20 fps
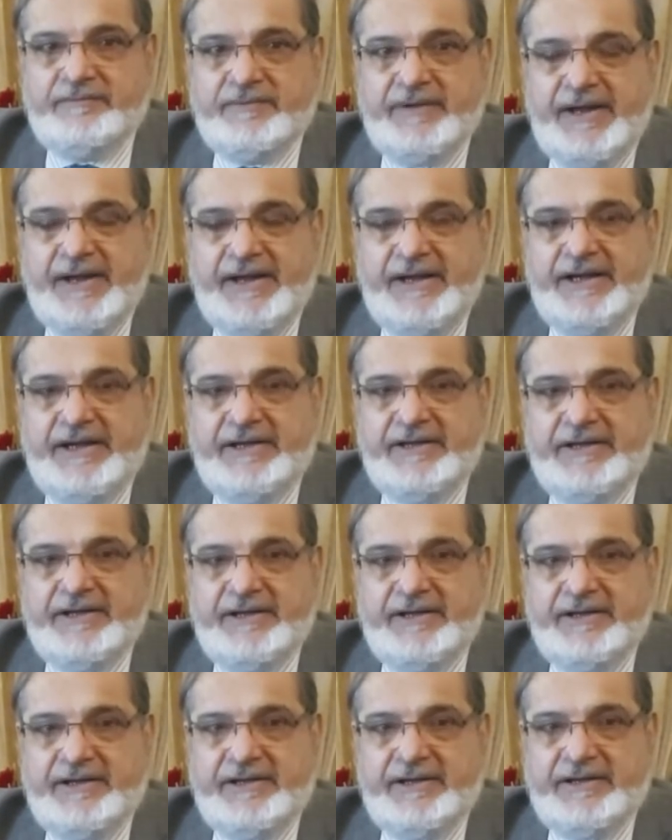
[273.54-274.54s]
any
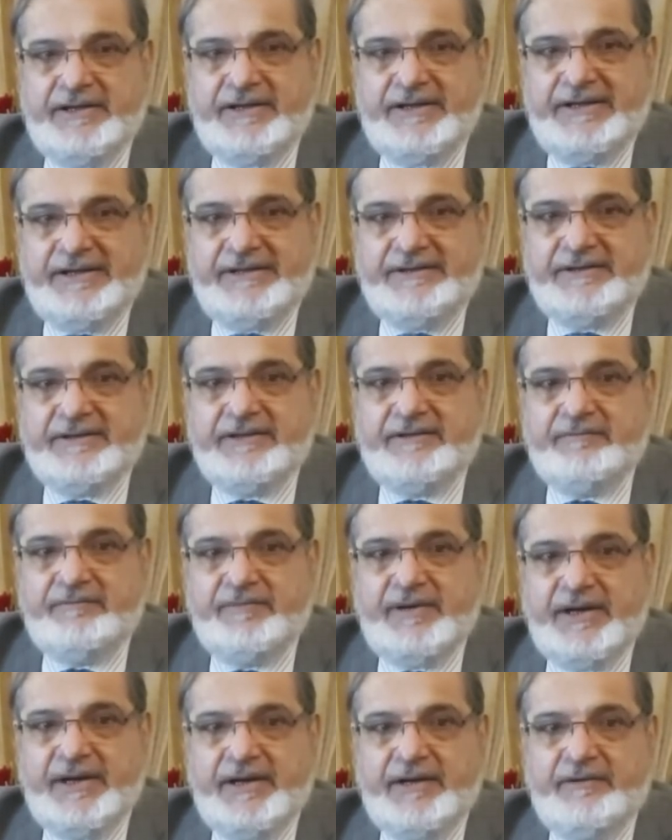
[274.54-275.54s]
other reason,
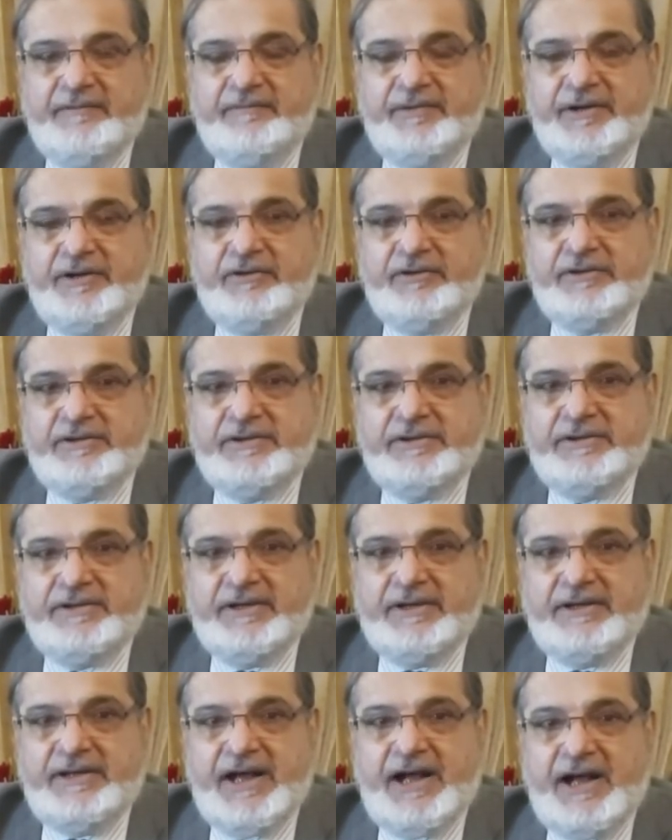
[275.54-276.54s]
but because
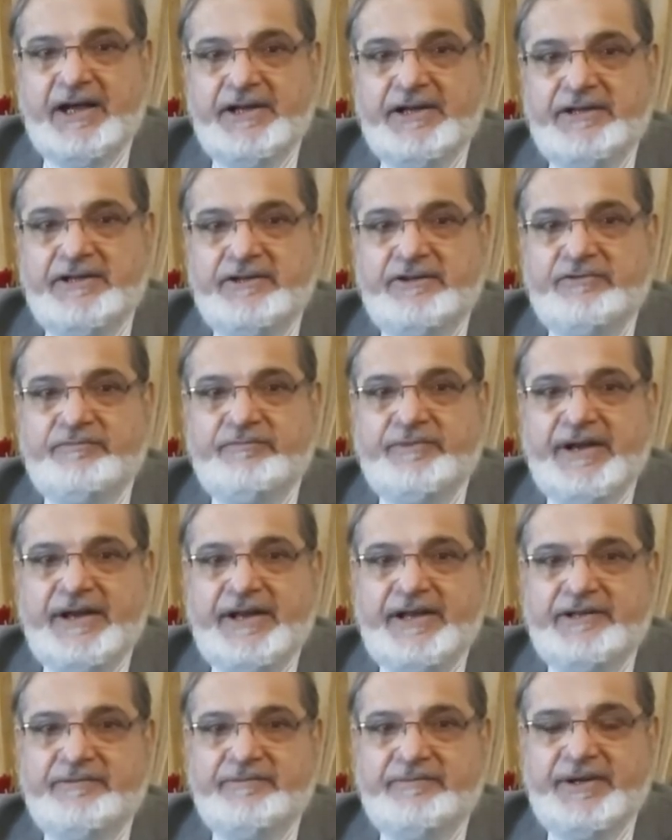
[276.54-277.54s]
the ICU
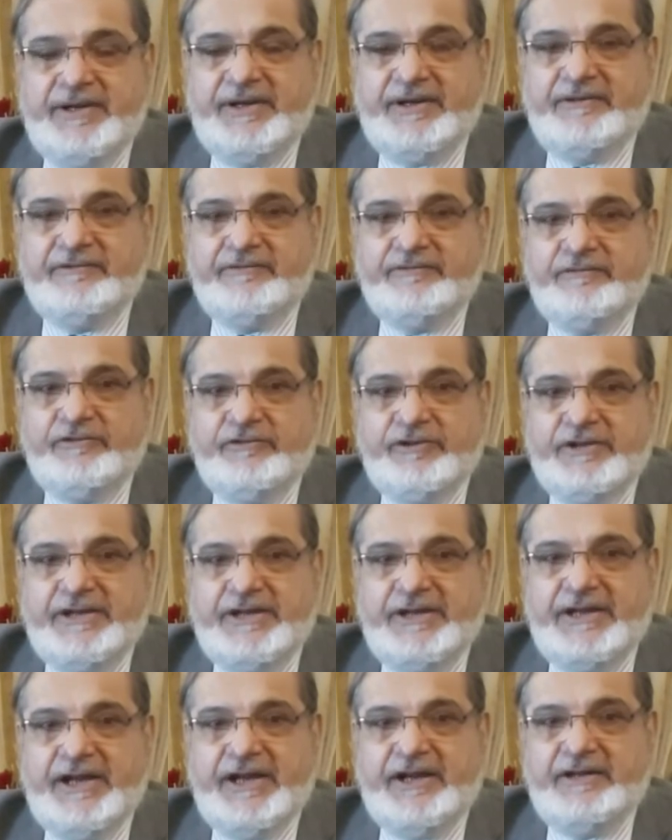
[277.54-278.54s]
management for the
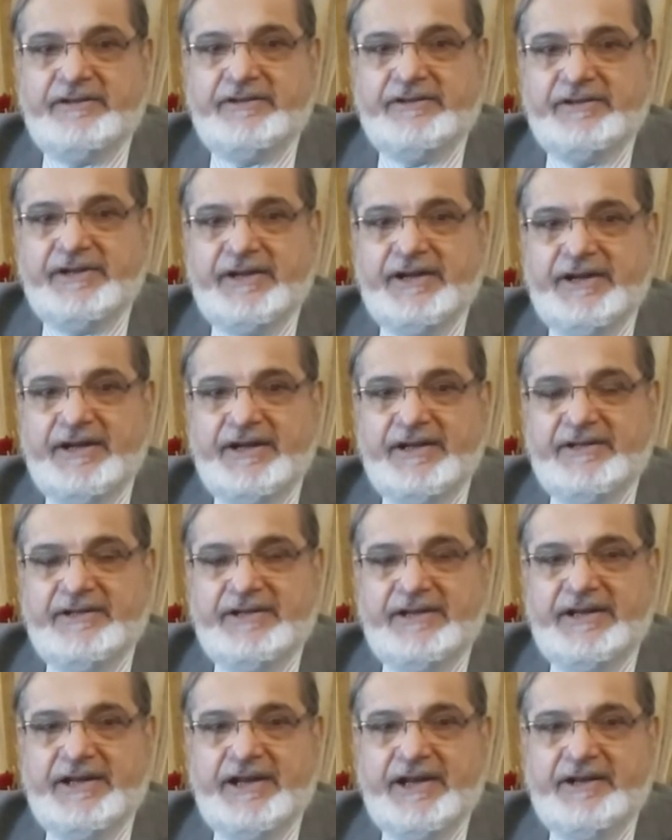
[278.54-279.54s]
young children is
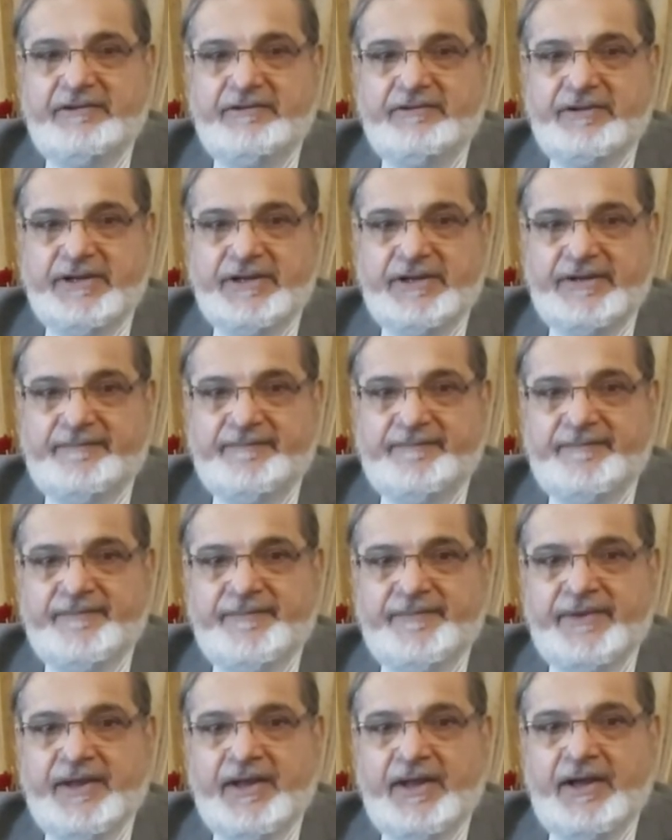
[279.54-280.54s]
inadequate.
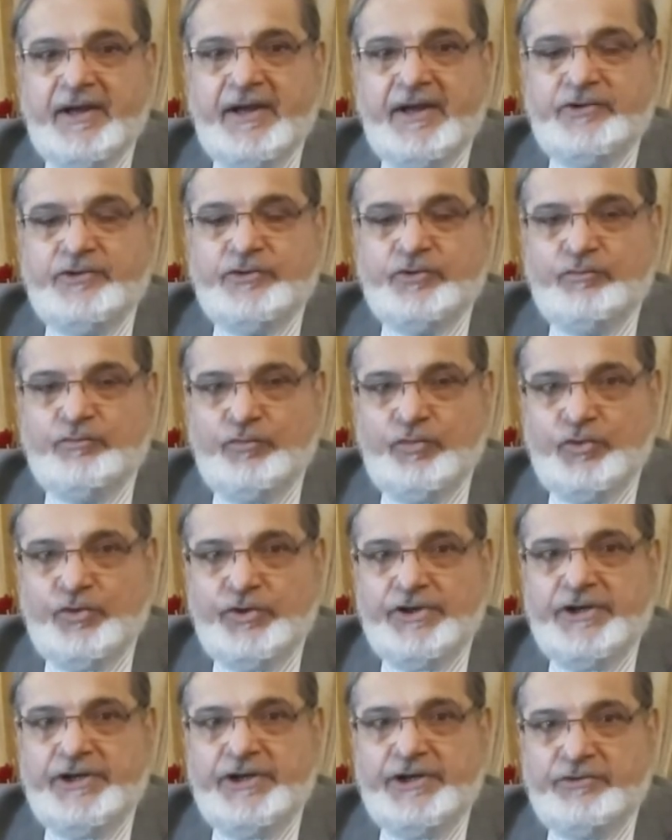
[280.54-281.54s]
So
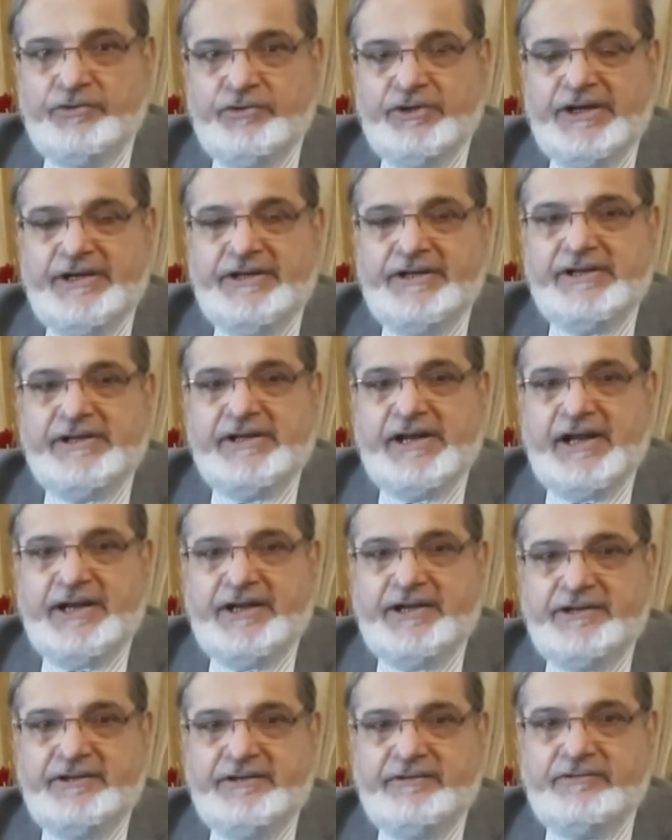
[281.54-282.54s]
more neonatal
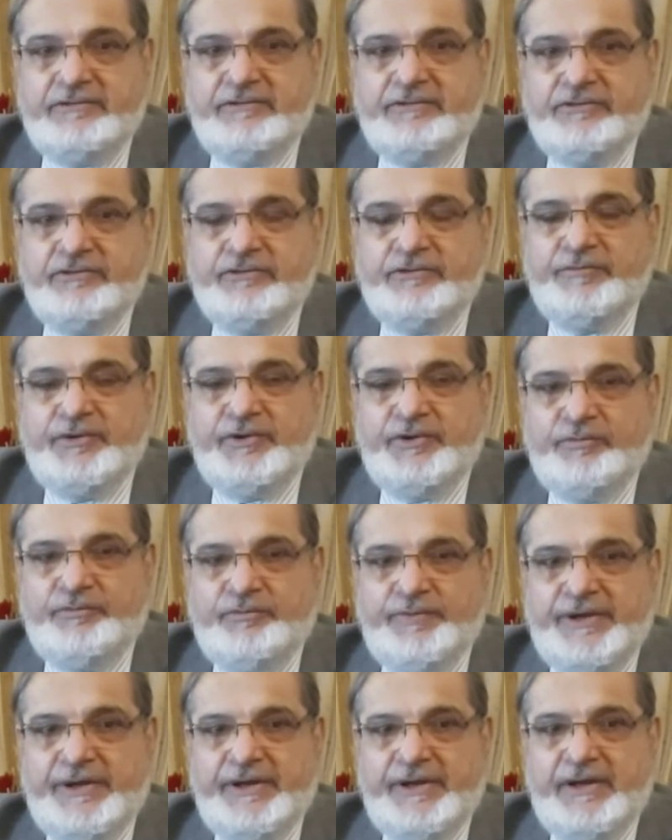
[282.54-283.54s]
ICUs should be
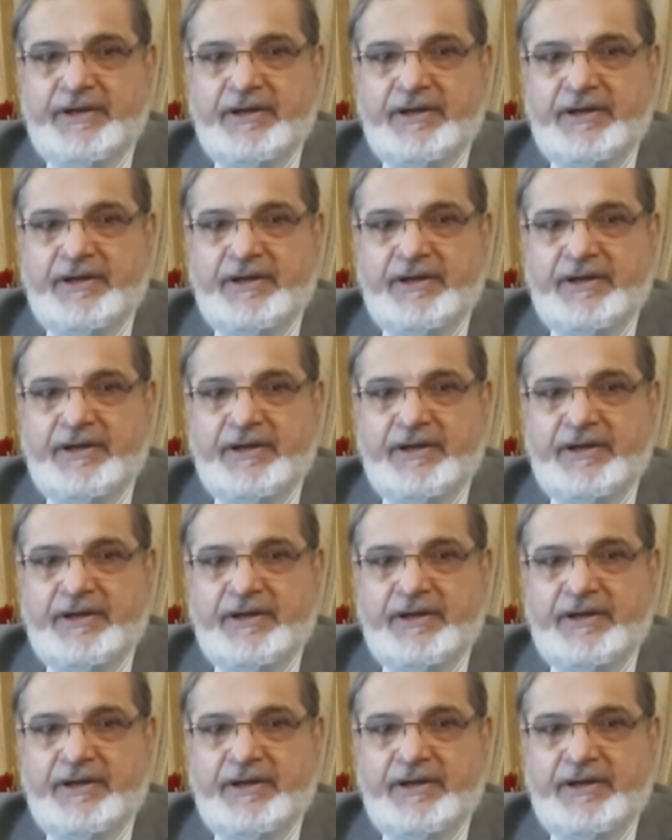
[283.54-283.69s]
opened,